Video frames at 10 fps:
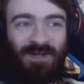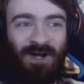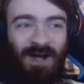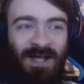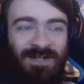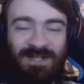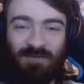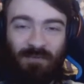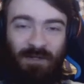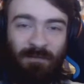Alright, to
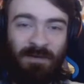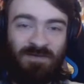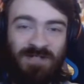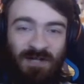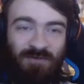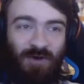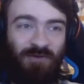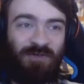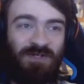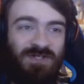give him a little bit of
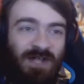self-confidence,